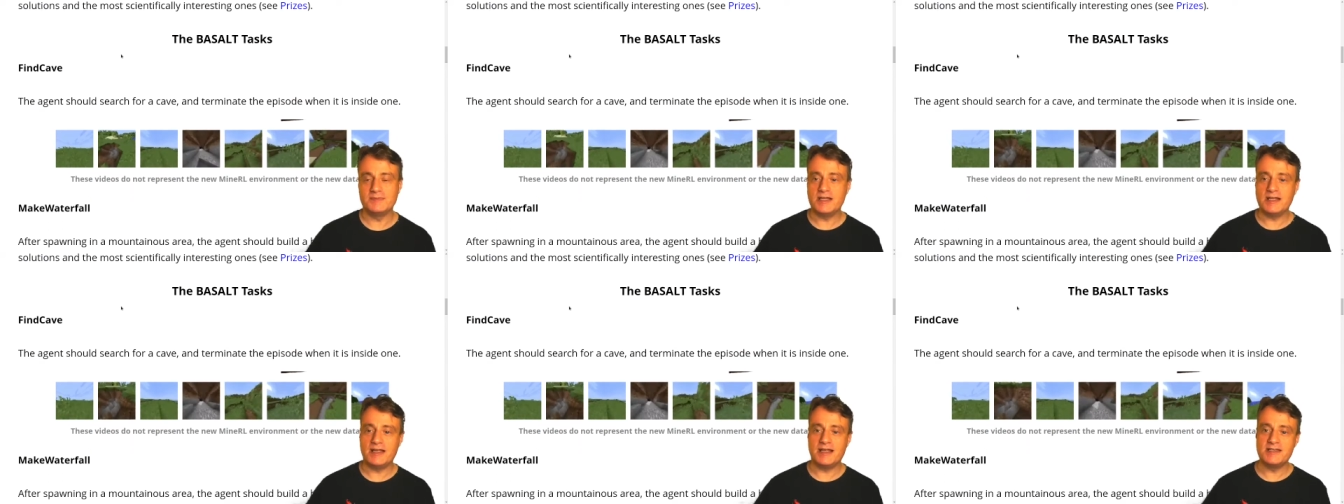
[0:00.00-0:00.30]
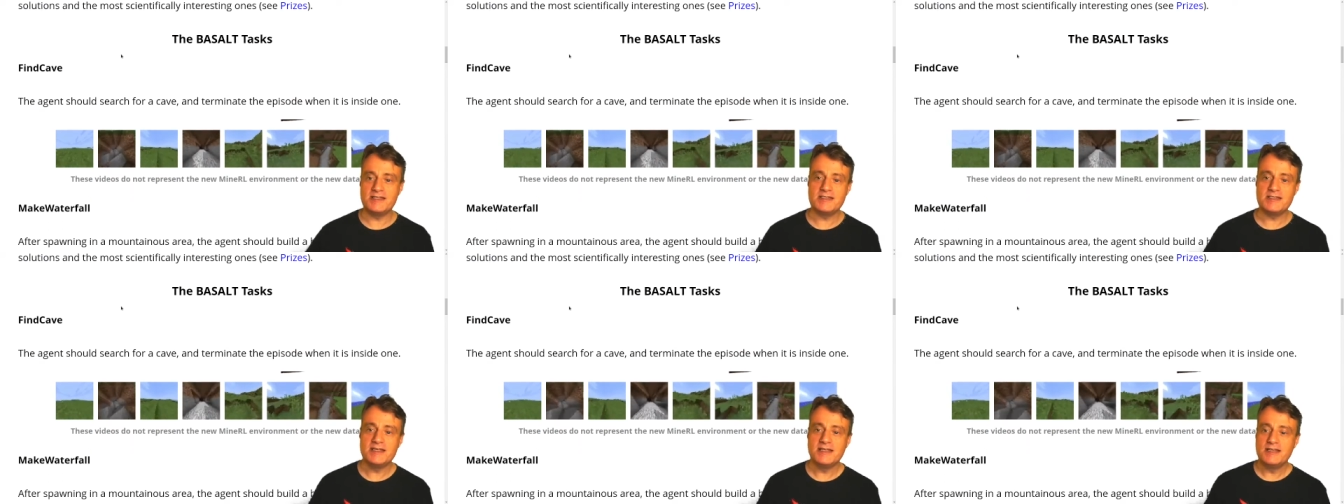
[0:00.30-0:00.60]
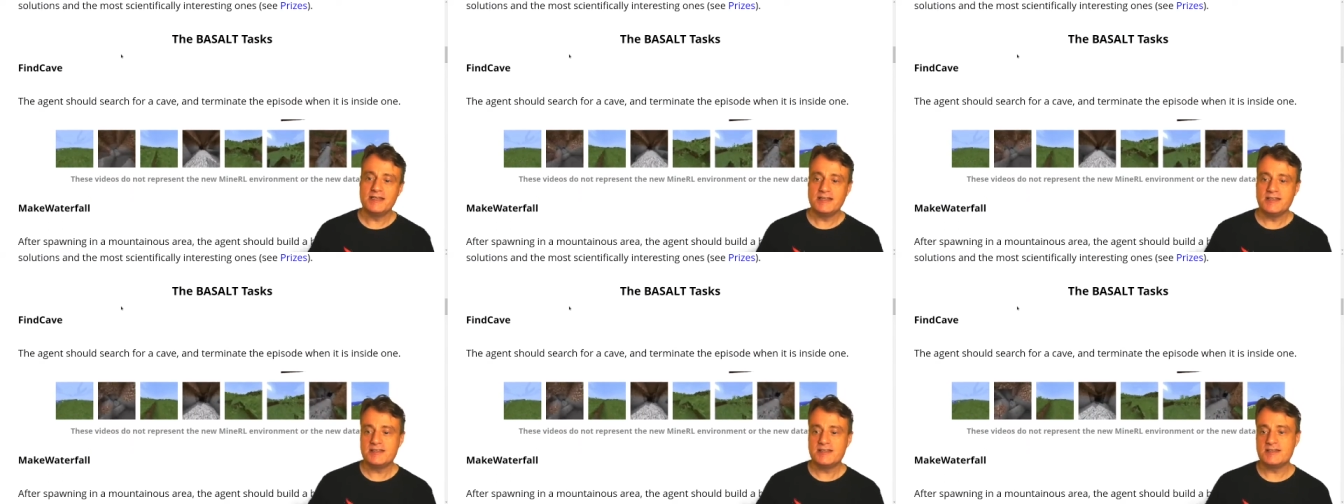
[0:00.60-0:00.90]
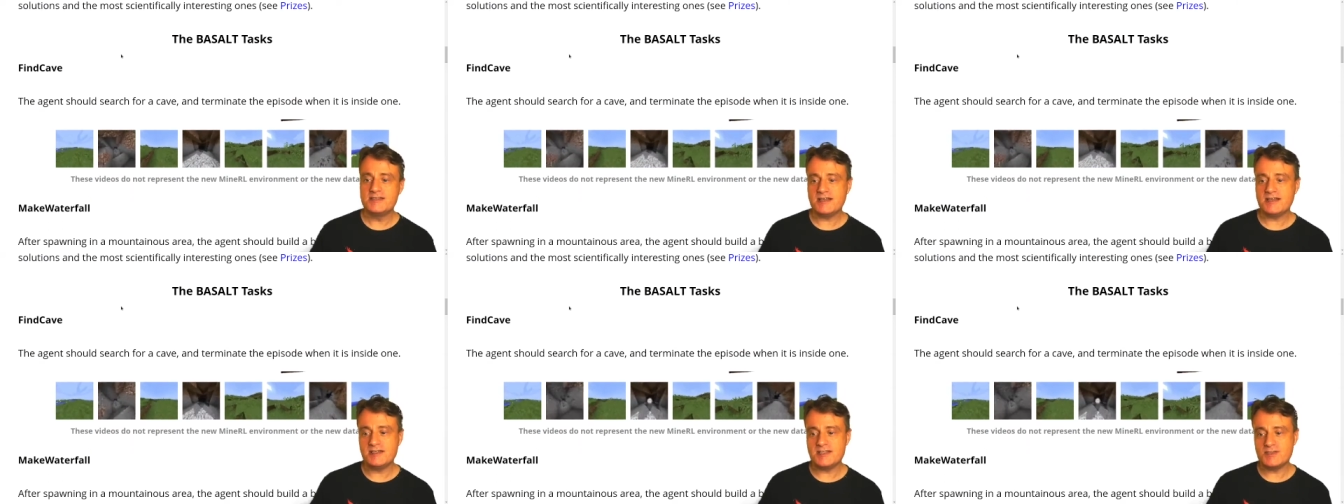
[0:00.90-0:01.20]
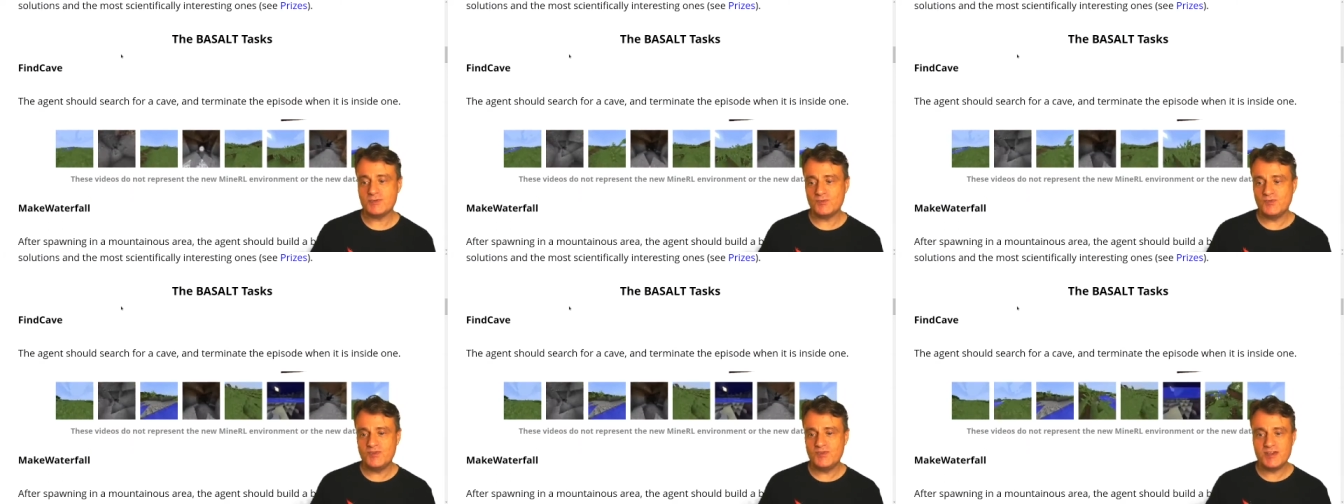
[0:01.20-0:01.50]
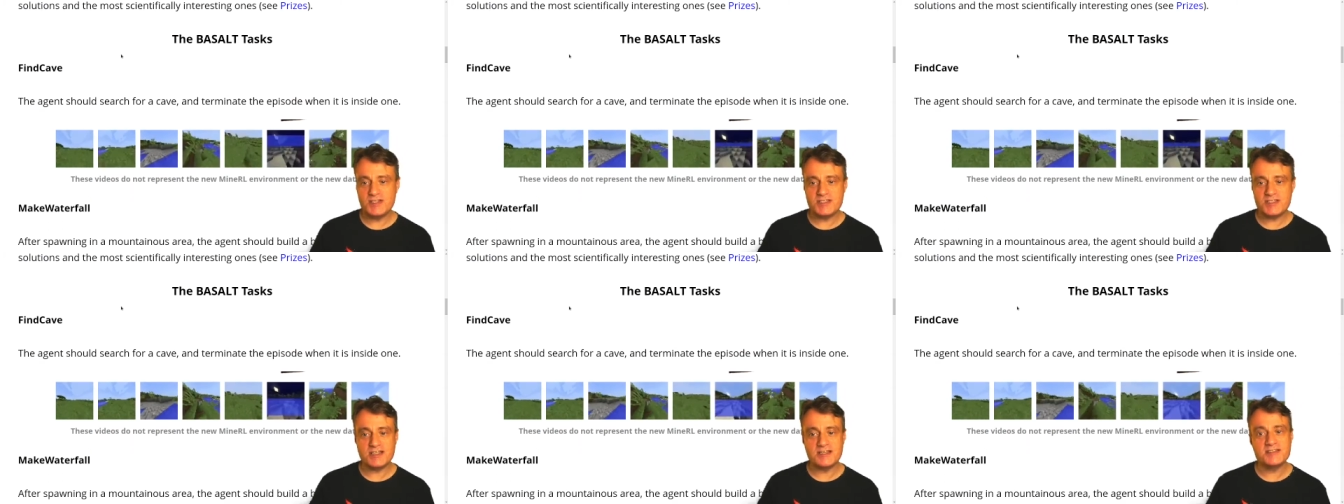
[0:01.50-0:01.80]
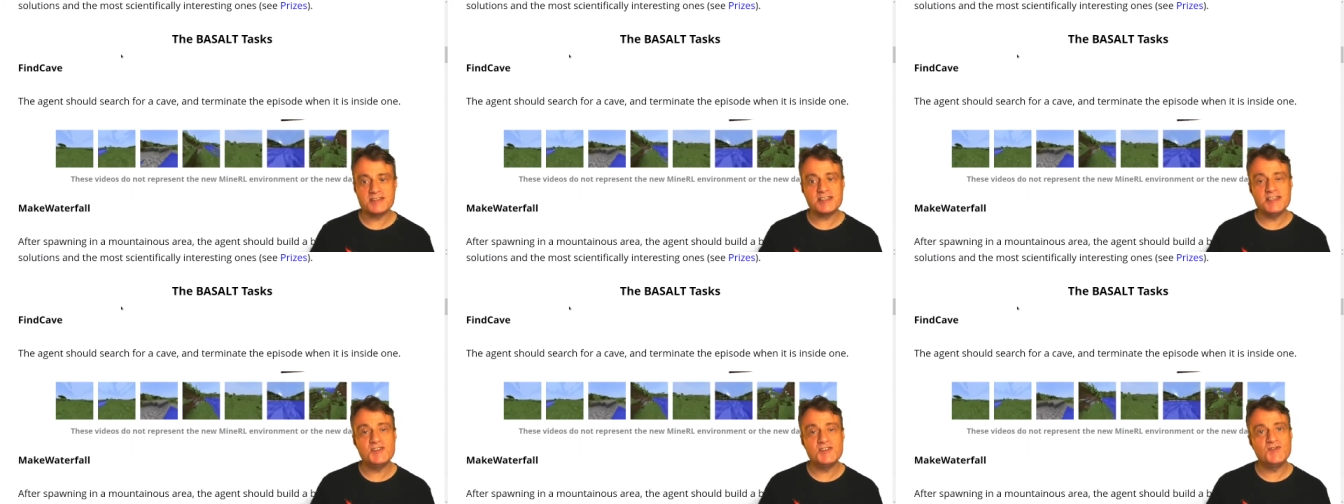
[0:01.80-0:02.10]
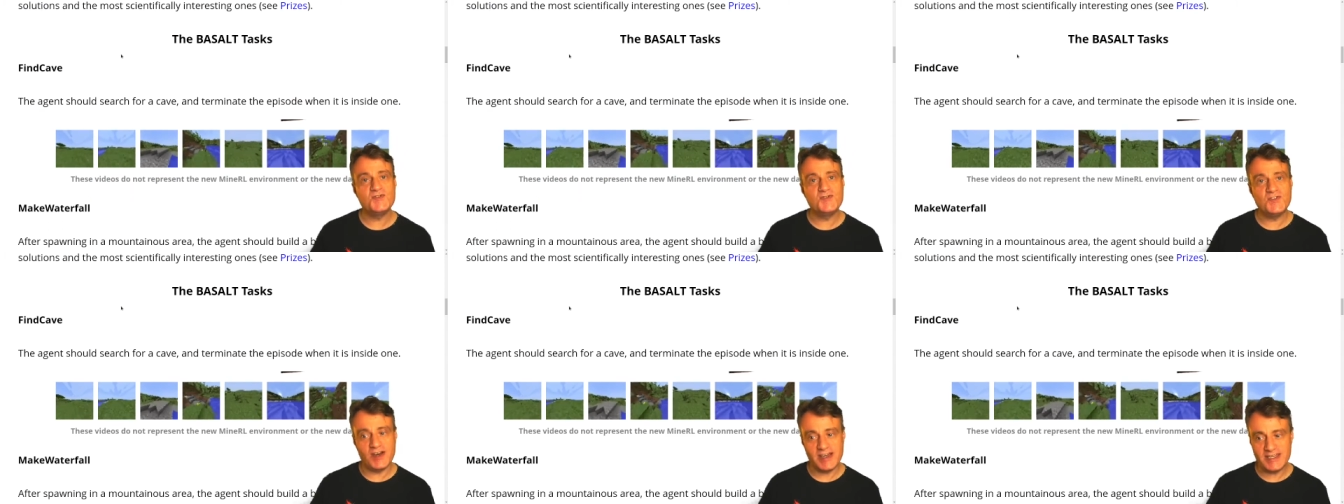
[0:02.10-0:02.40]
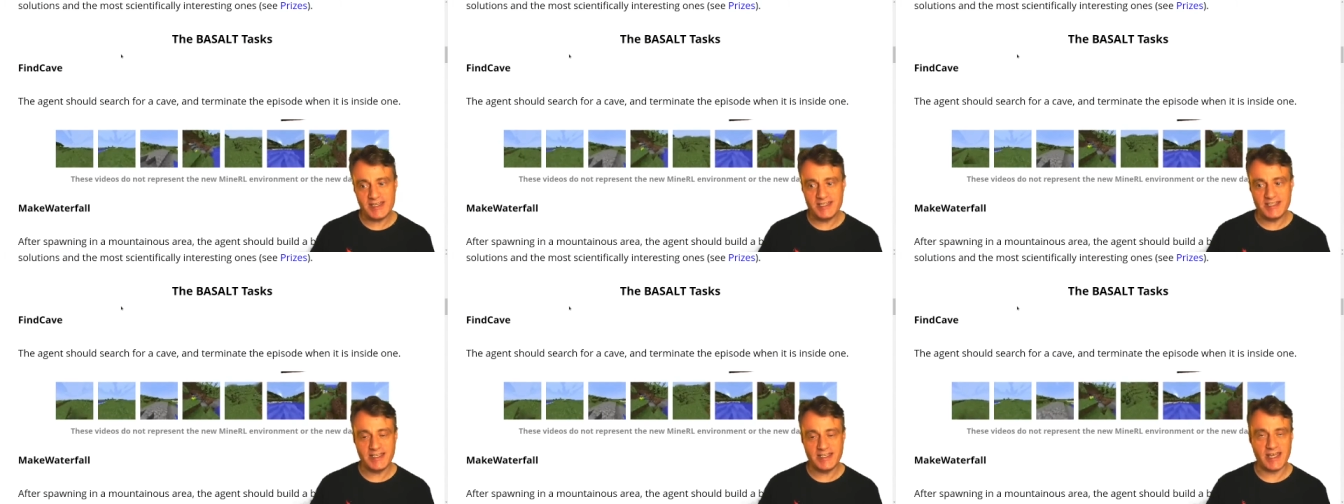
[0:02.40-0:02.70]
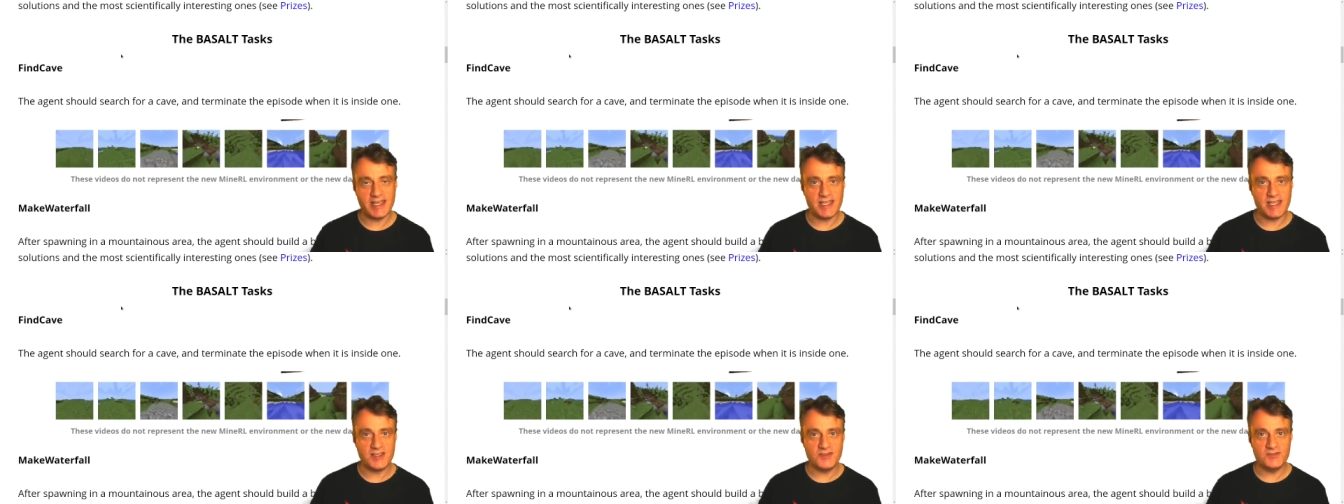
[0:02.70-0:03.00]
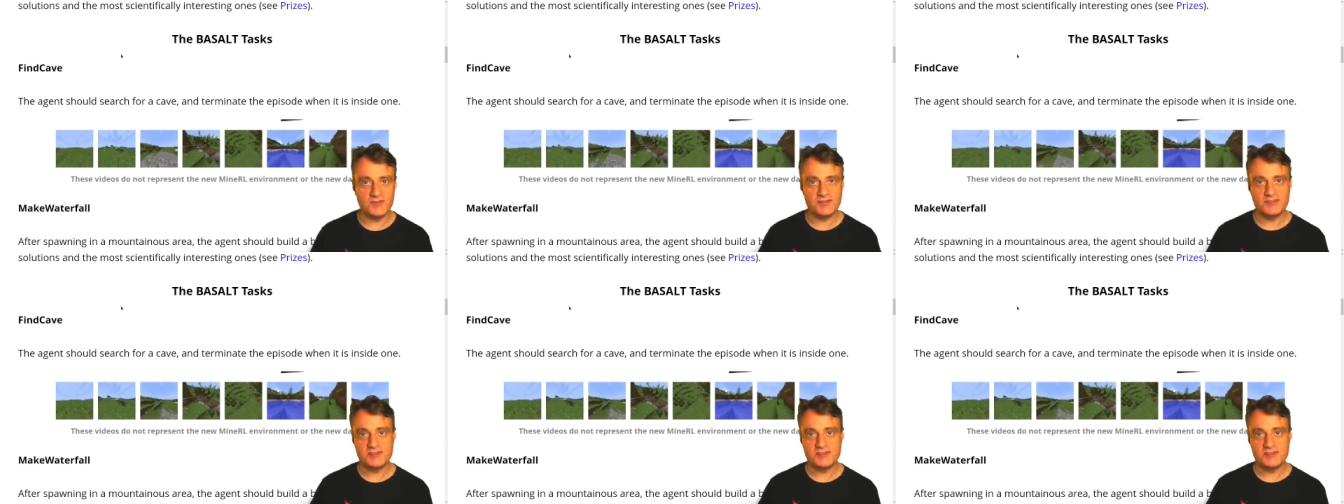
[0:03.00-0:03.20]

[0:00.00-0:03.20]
and the task, first task is find a cave.